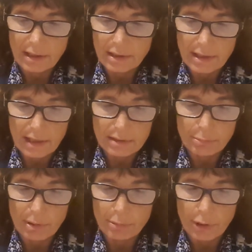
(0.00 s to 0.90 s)
test
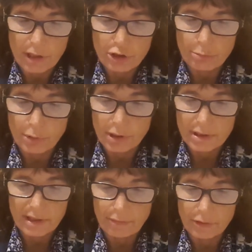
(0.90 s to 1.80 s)
preparation book
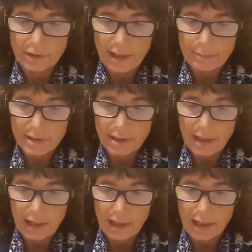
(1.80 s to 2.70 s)
several times a day